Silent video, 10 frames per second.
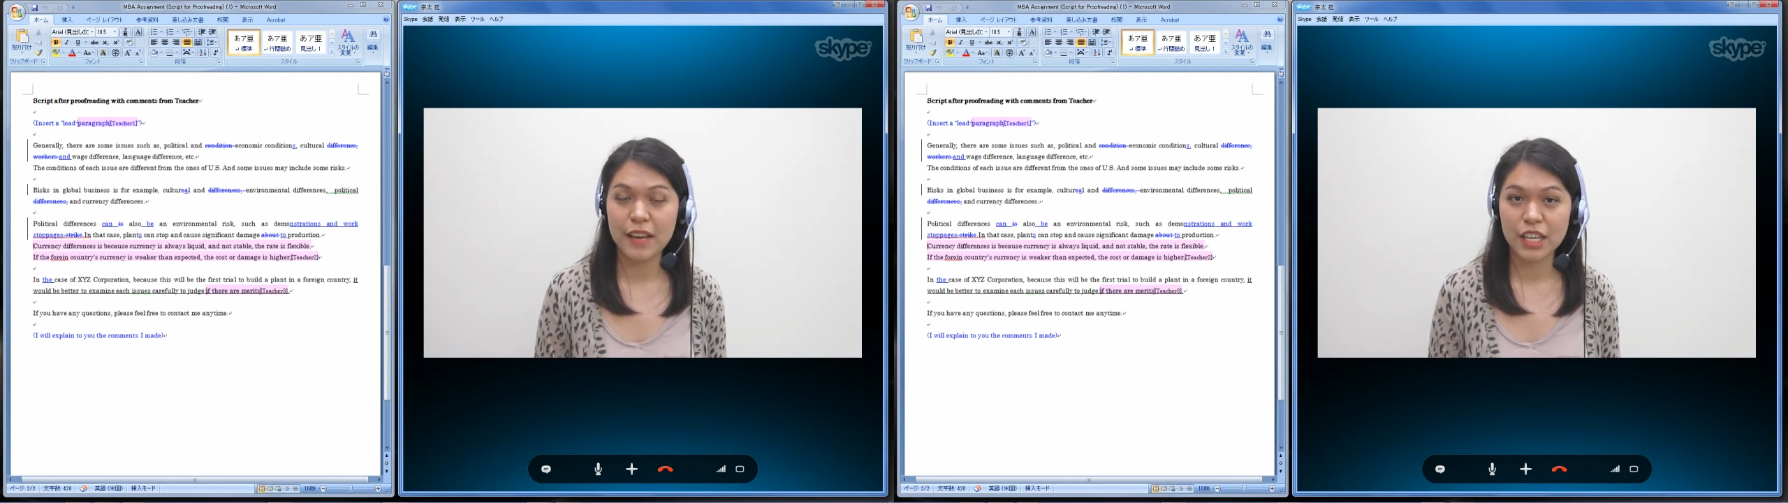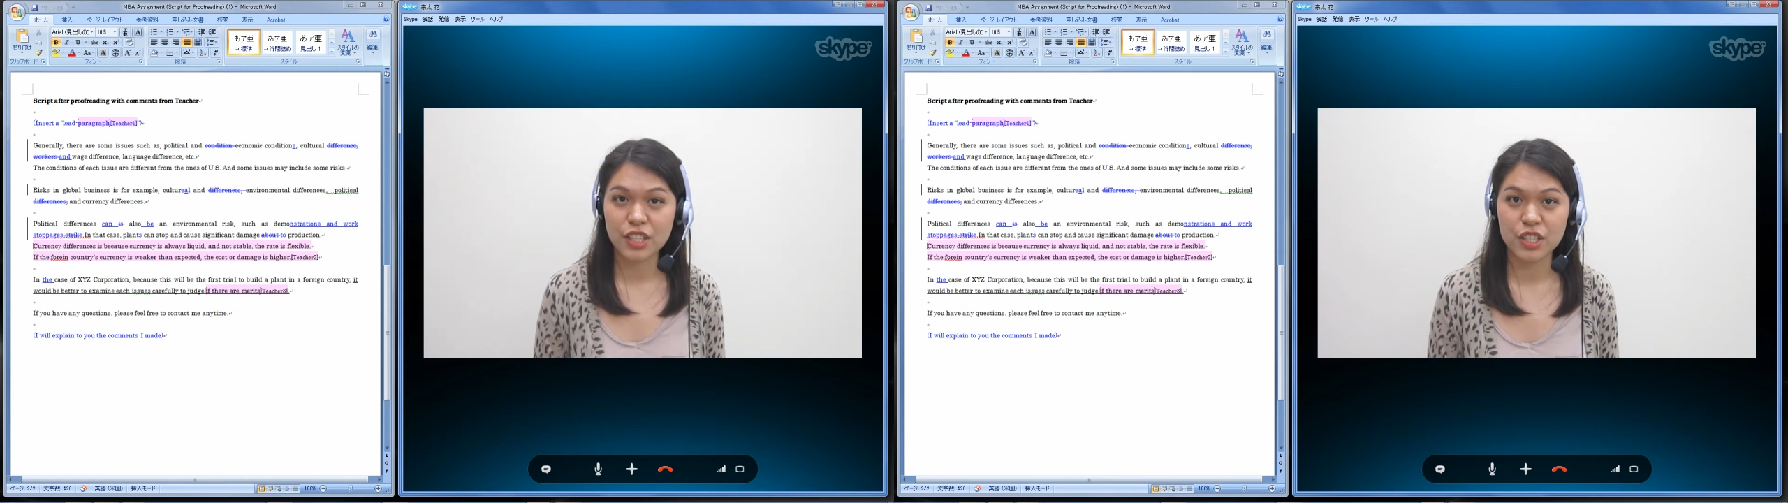
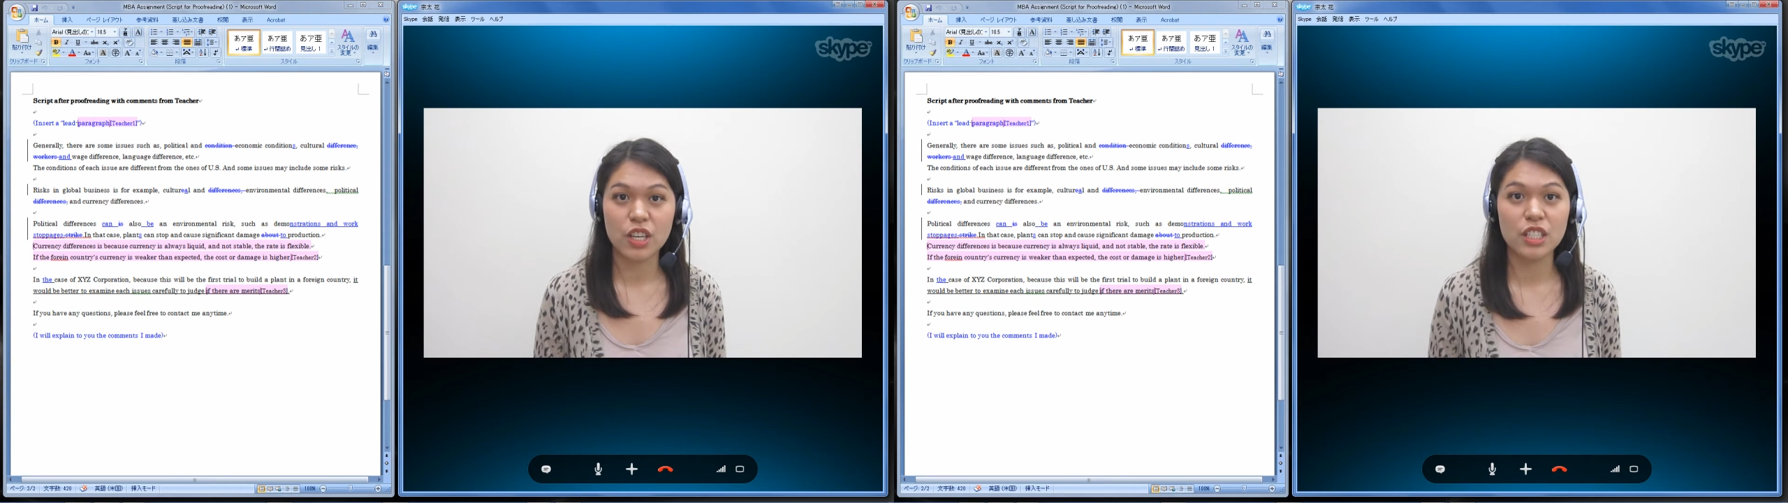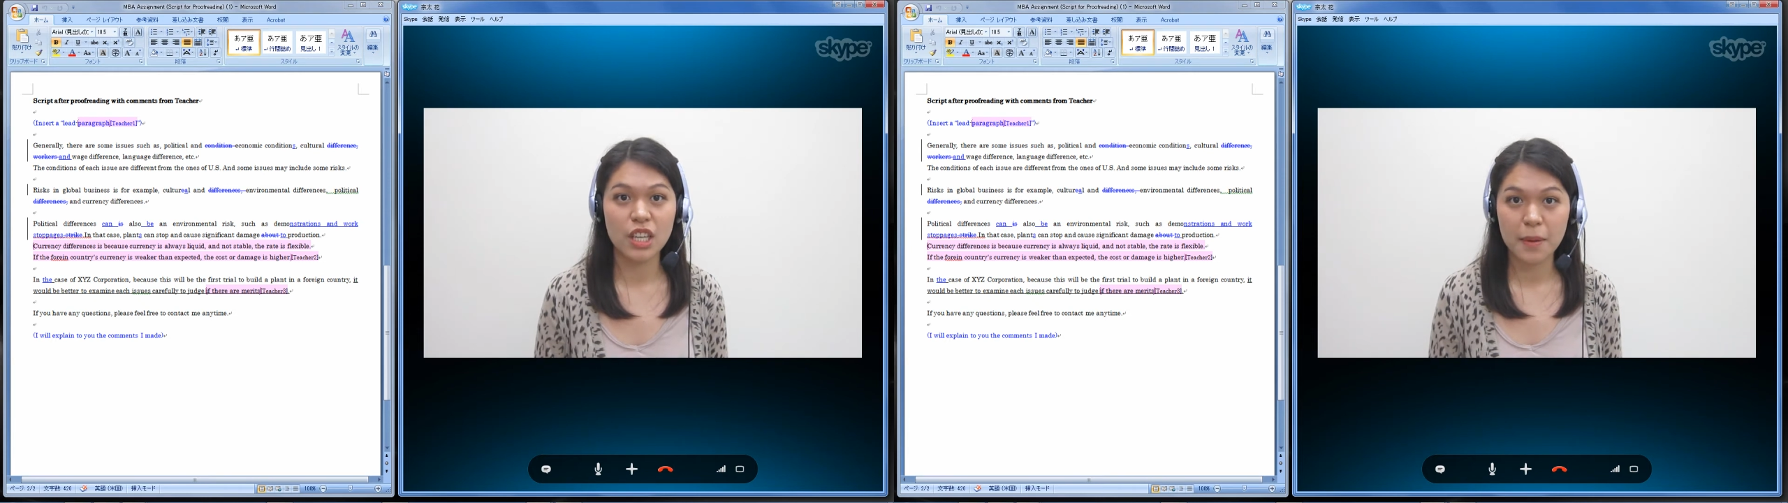factor
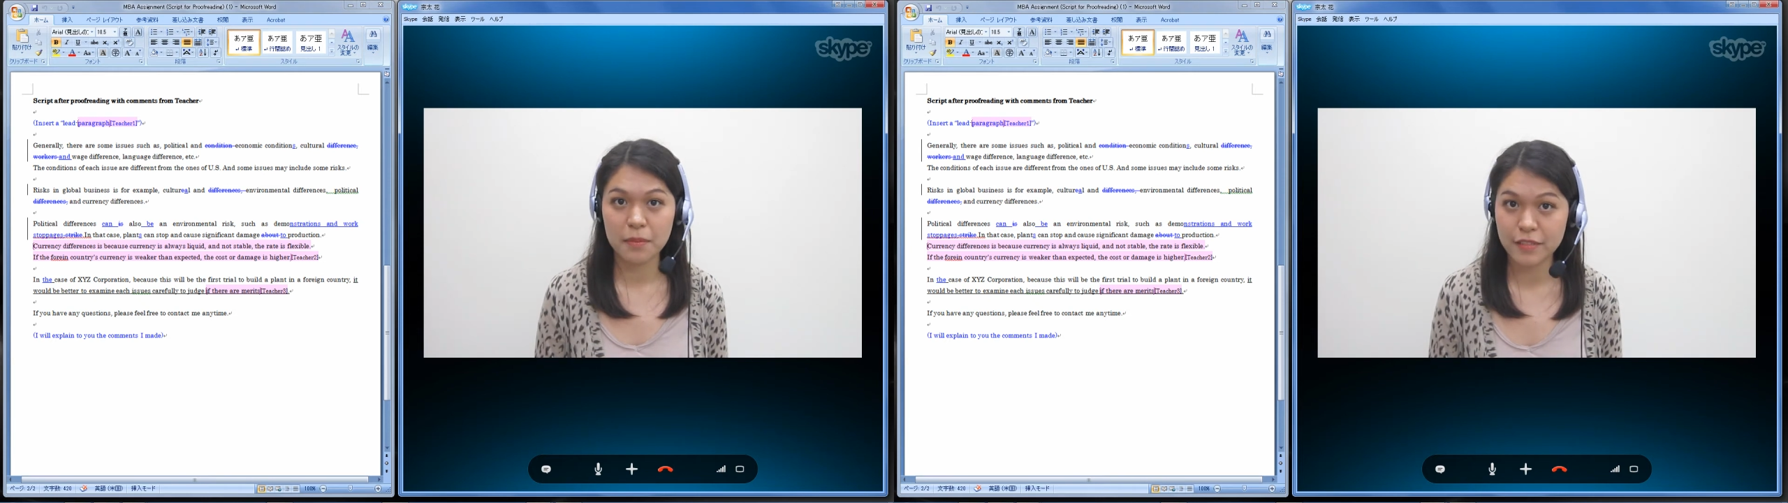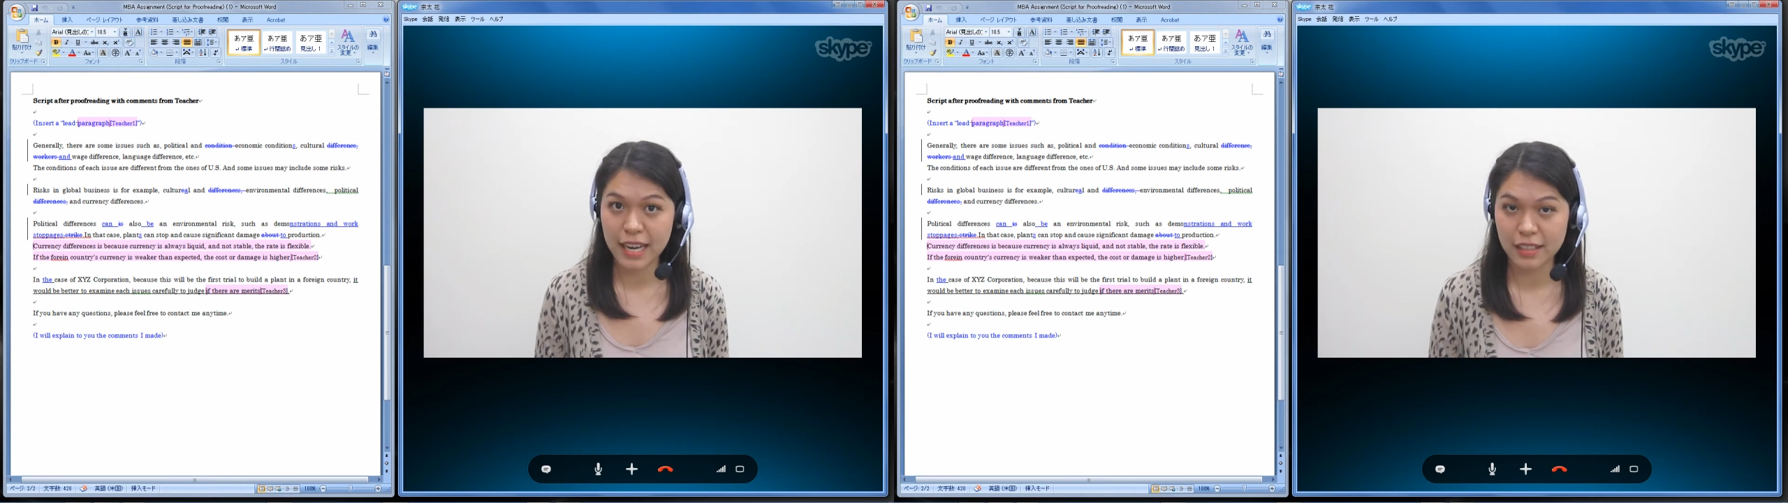on top
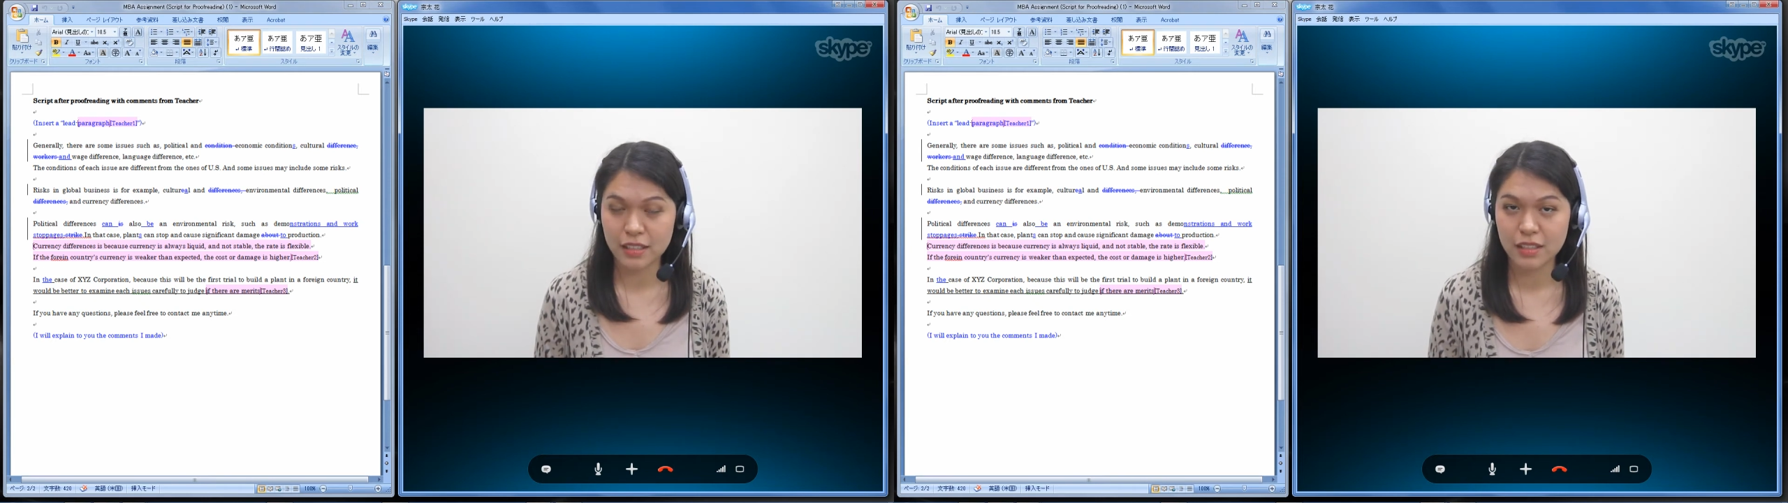of that.